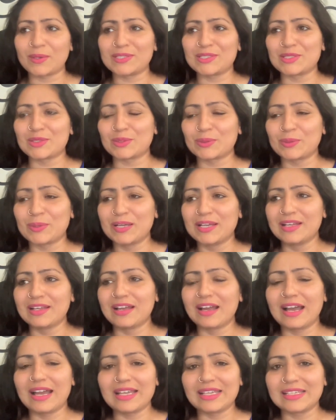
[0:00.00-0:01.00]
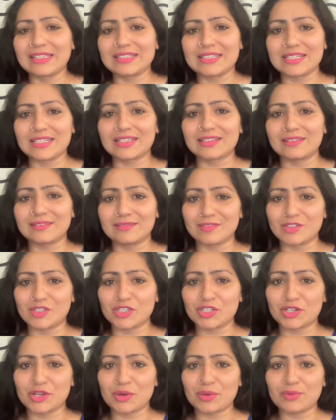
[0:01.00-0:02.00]
And so she
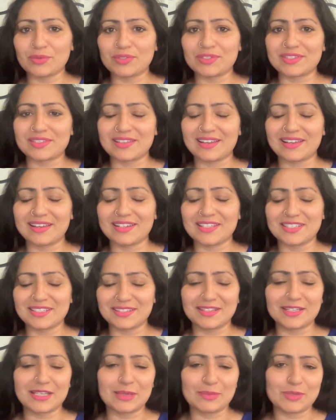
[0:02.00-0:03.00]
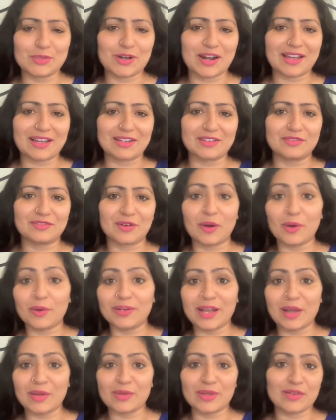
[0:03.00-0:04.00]
knows she can keep track of, oh,
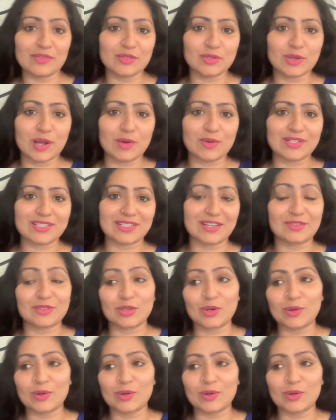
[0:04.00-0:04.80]
now you have 2 hours left.